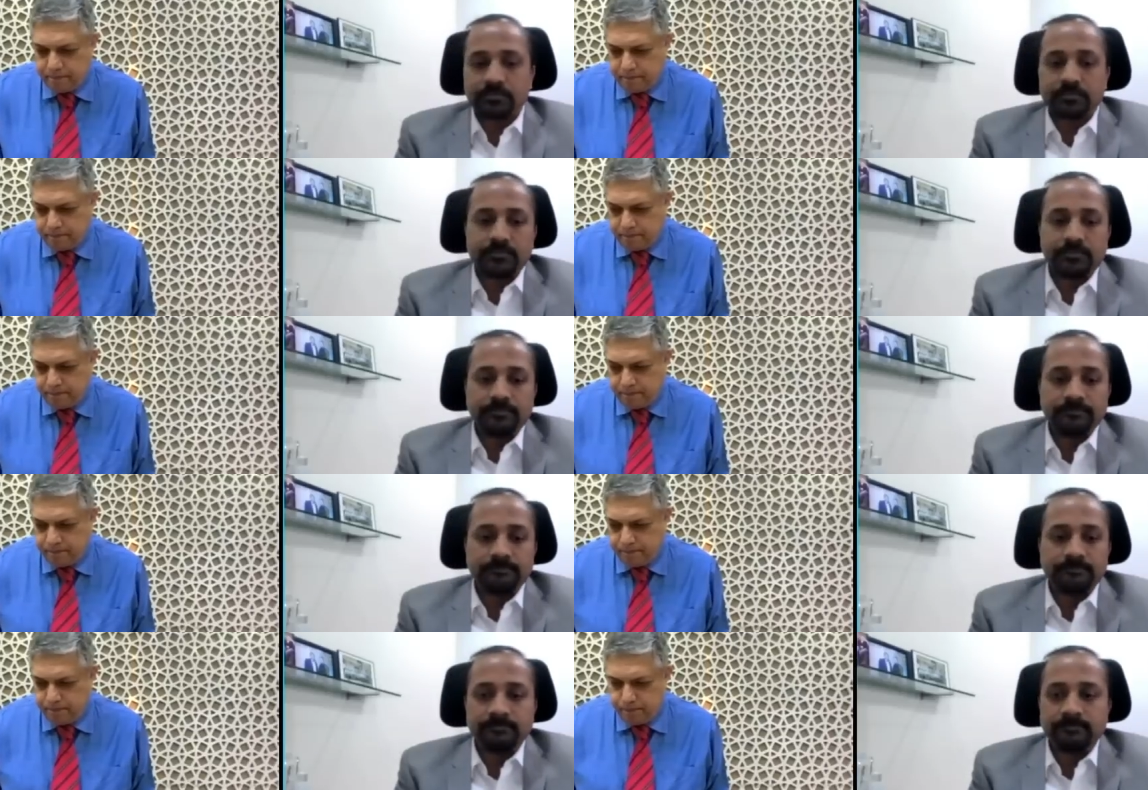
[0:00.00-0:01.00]

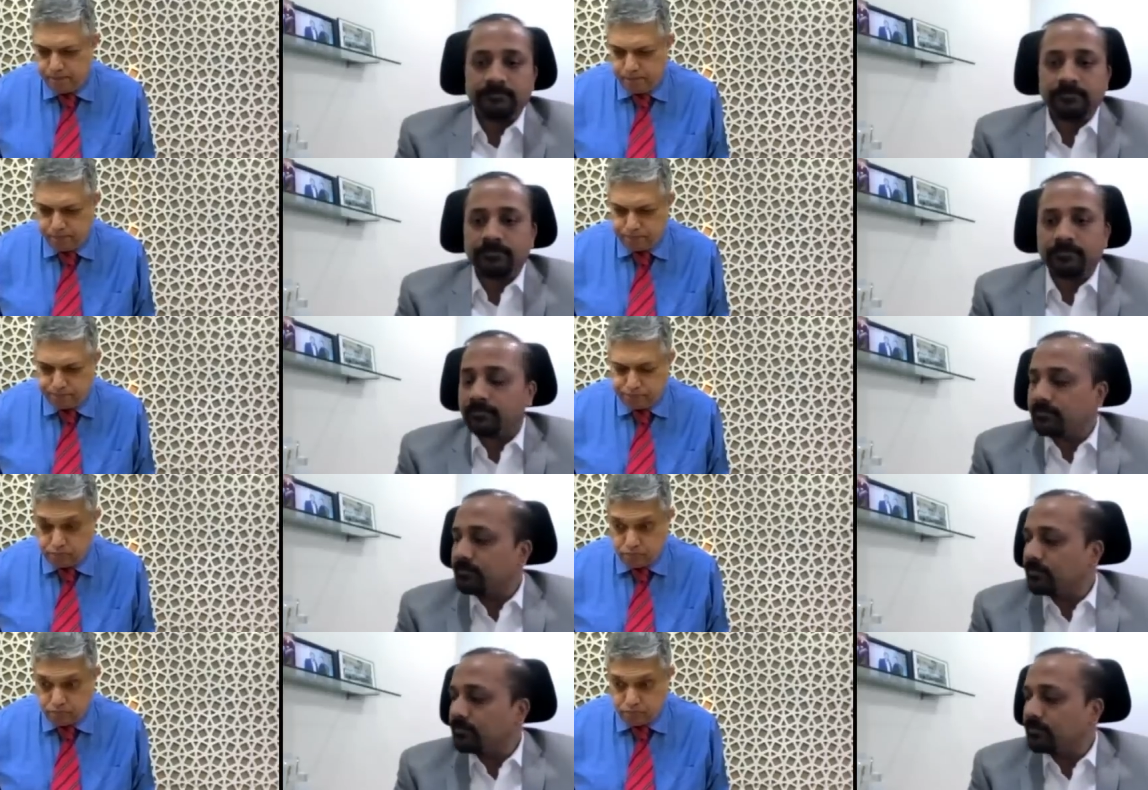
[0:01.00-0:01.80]
(silence)